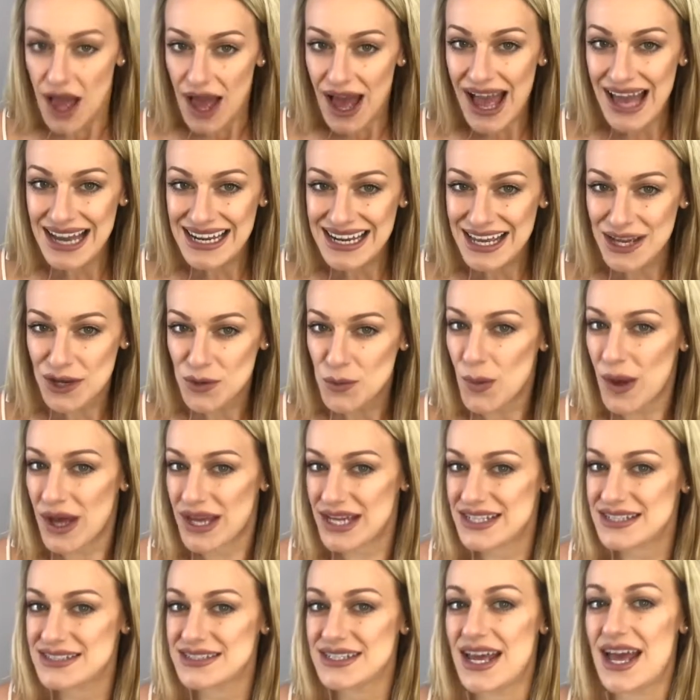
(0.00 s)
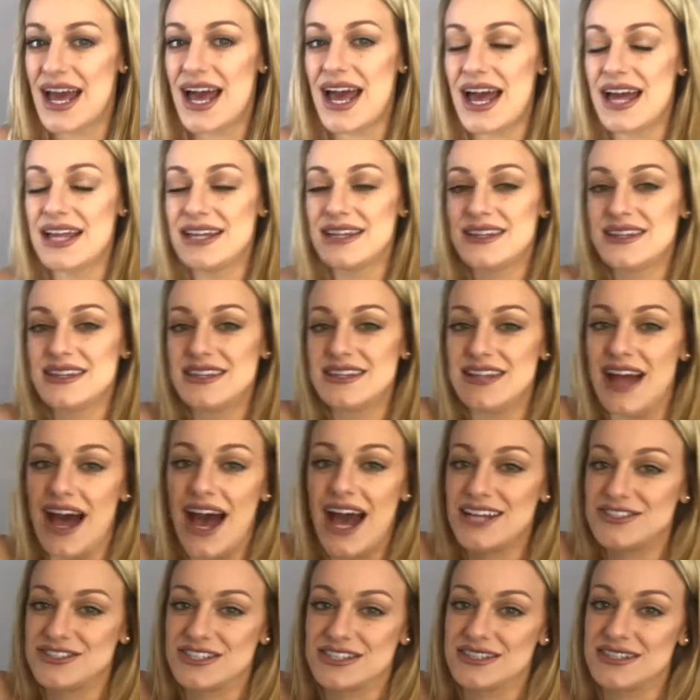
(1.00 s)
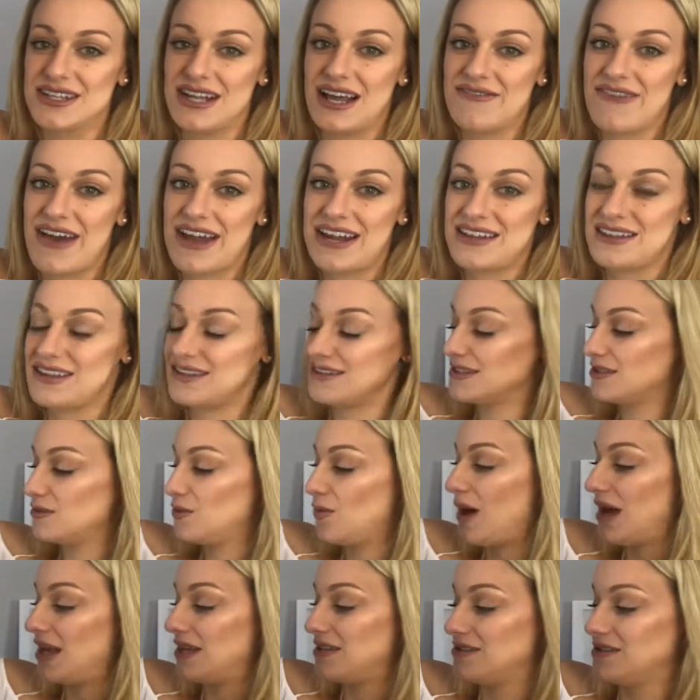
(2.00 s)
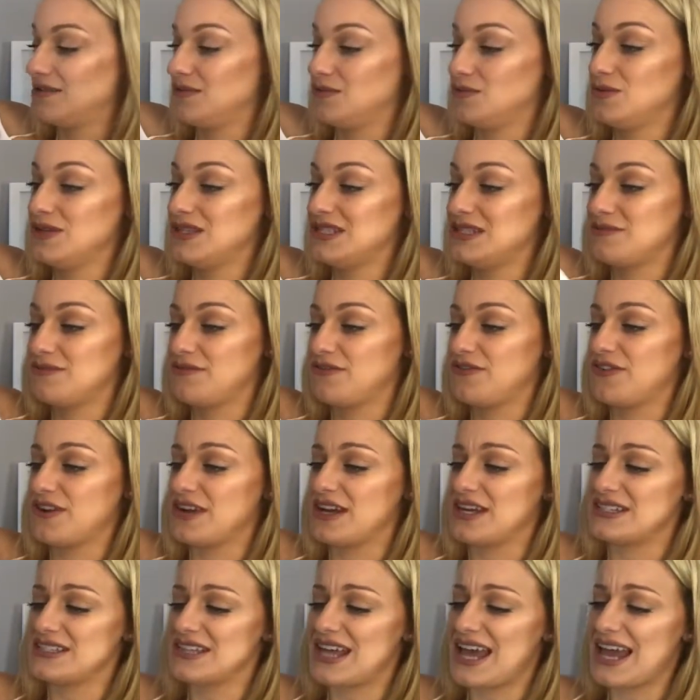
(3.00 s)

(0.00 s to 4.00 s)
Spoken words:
I like white and I just love anything that's white with some frills.